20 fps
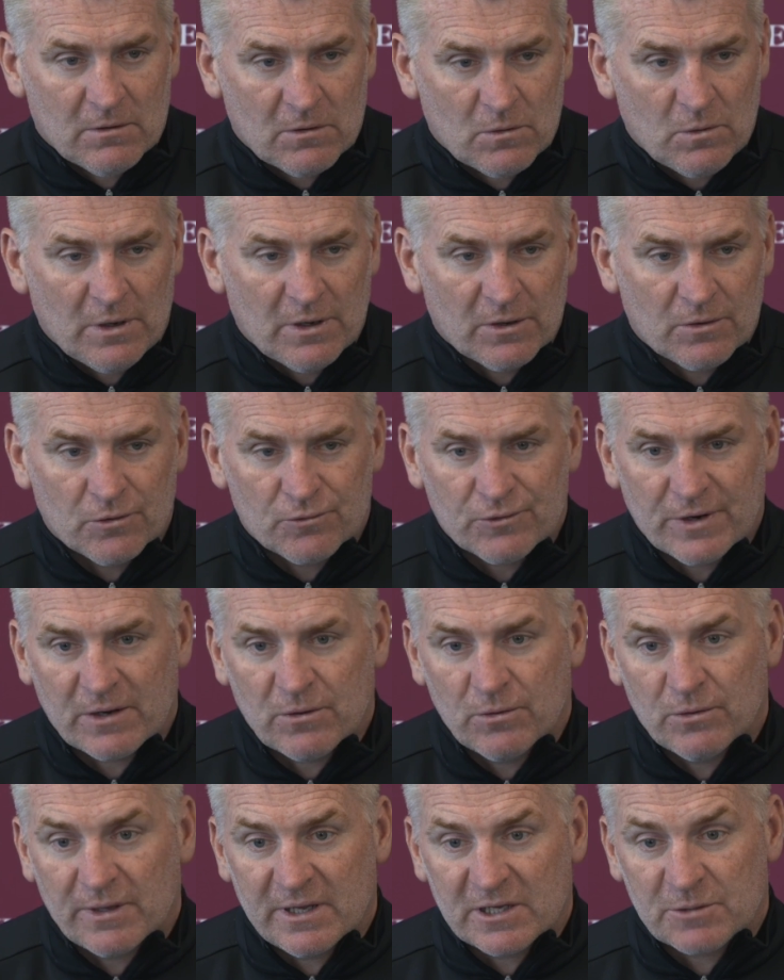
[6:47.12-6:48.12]
quite a good
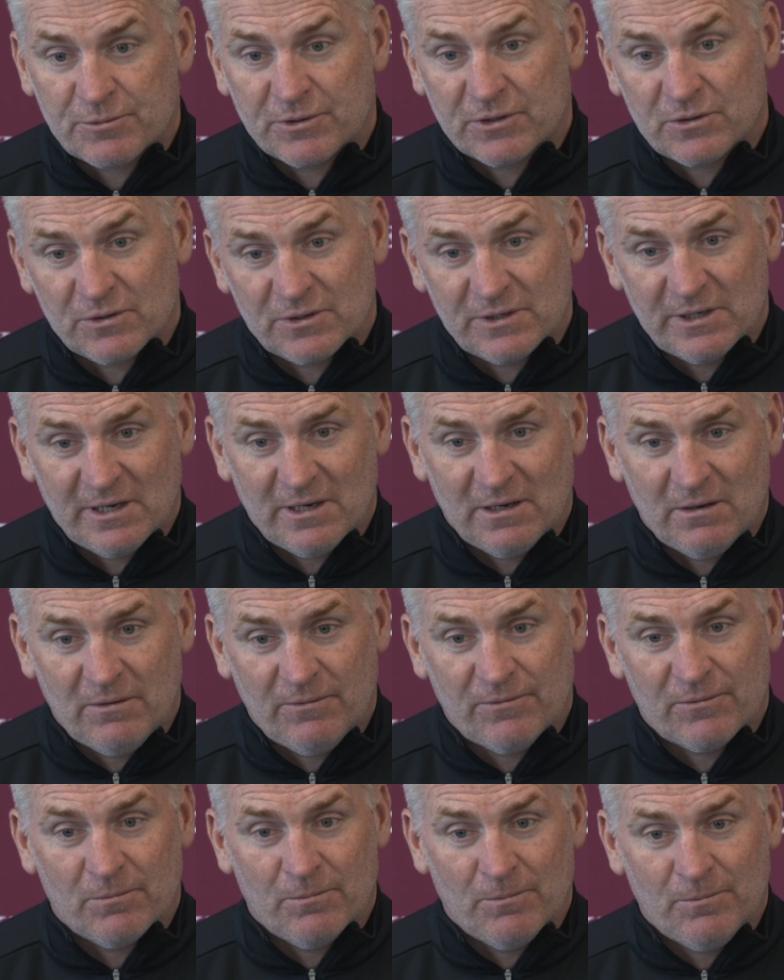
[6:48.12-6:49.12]
record against Bristol City
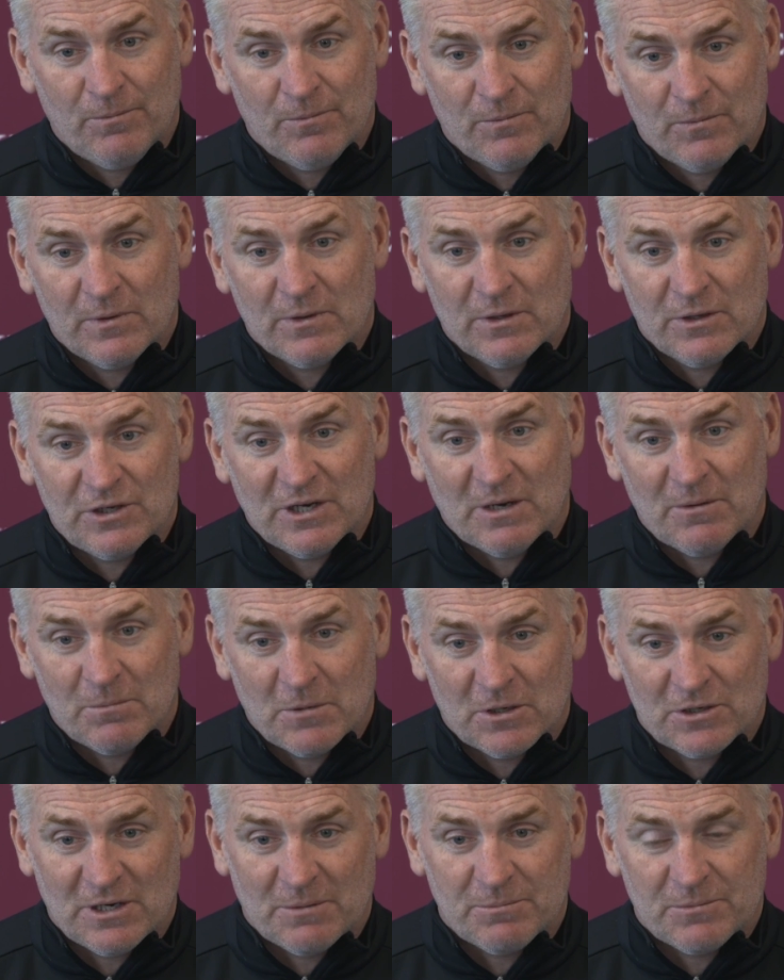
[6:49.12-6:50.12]
from
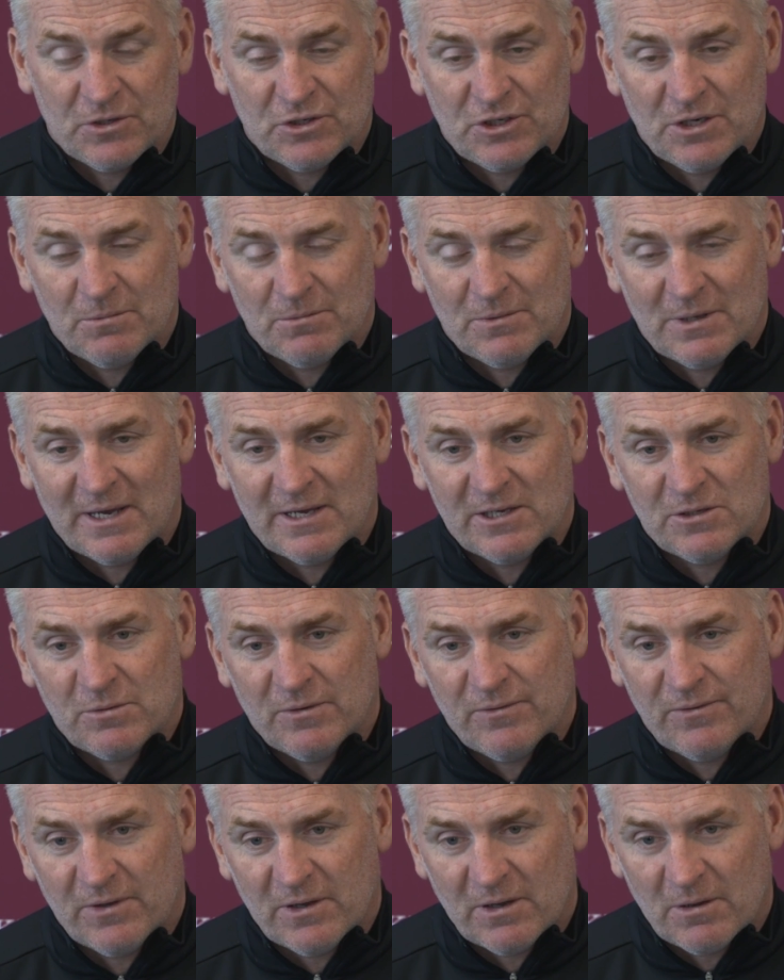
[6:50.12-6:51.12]
my championship days
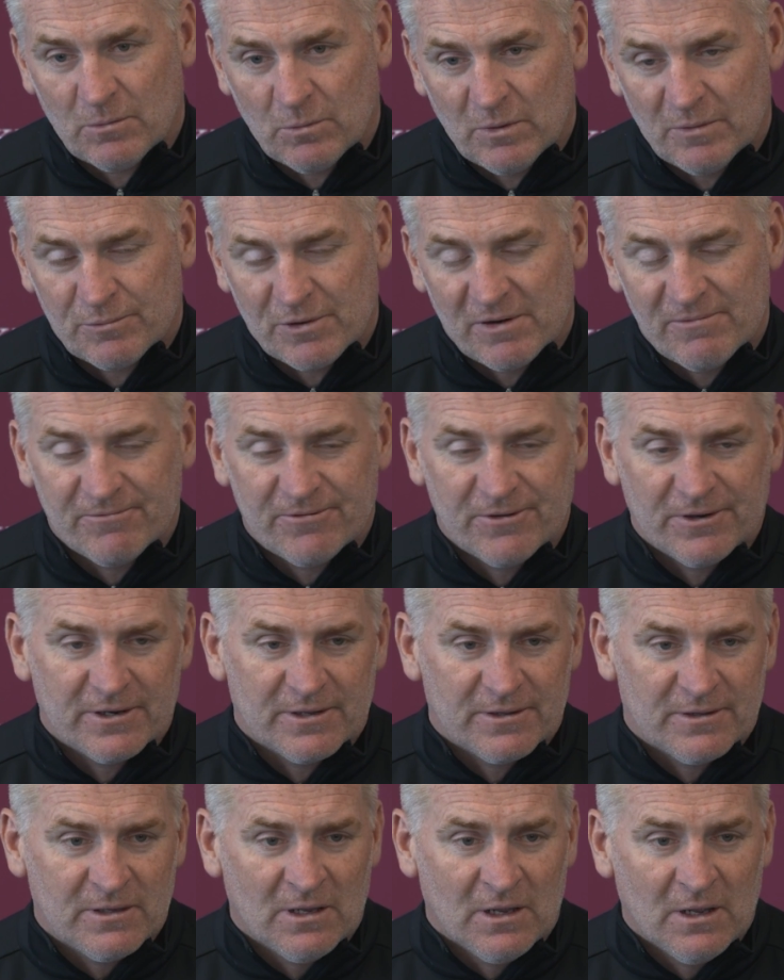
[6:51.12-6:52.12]
with Brentford,
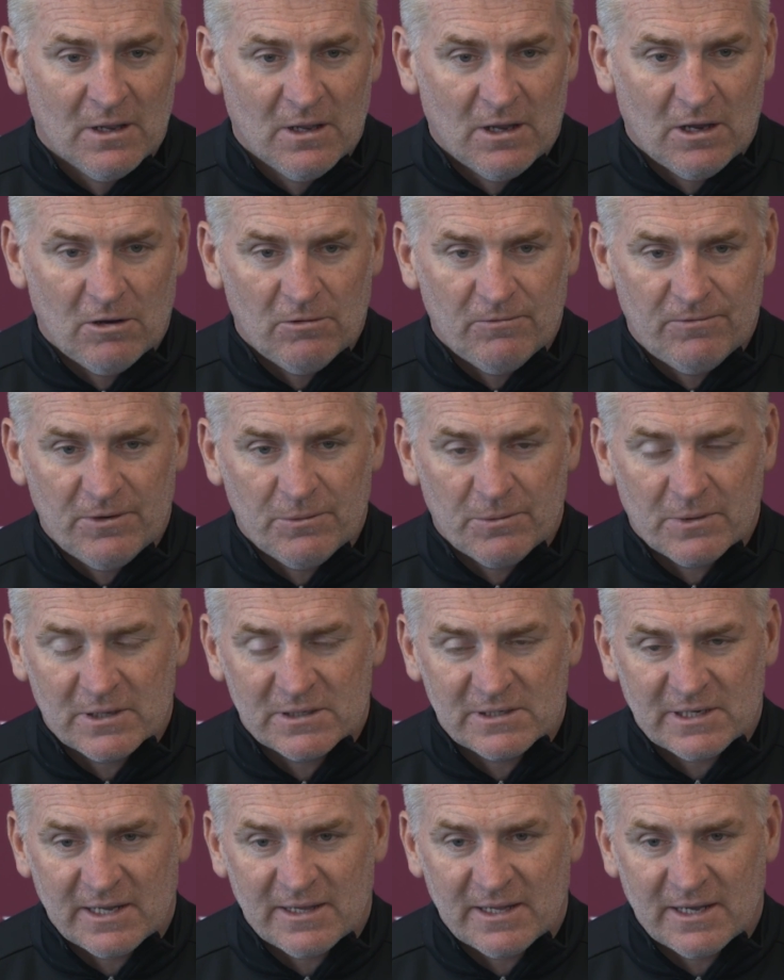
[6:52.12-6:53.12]
and hopefully we can
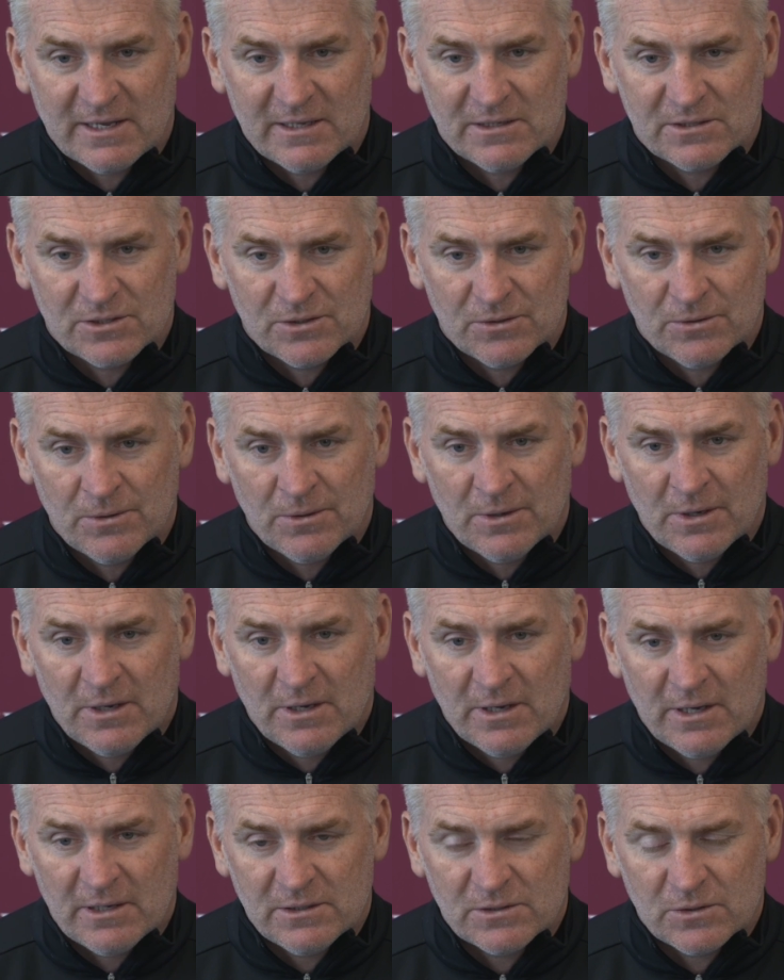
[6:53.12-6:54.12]
take that
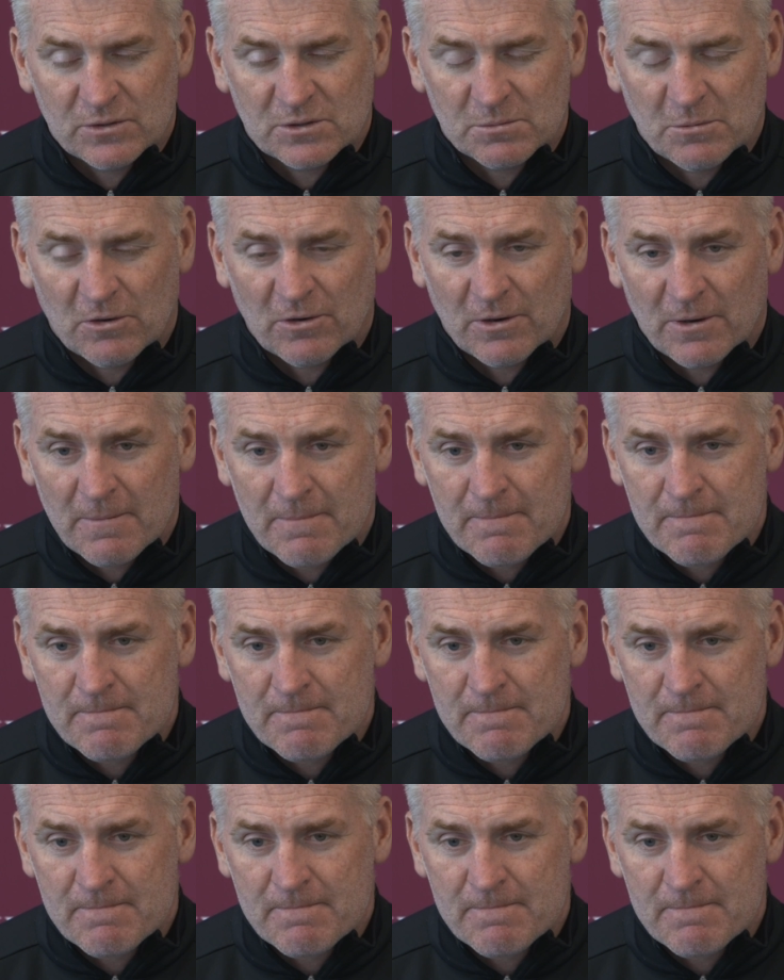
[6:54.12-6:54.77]
into tomorrow.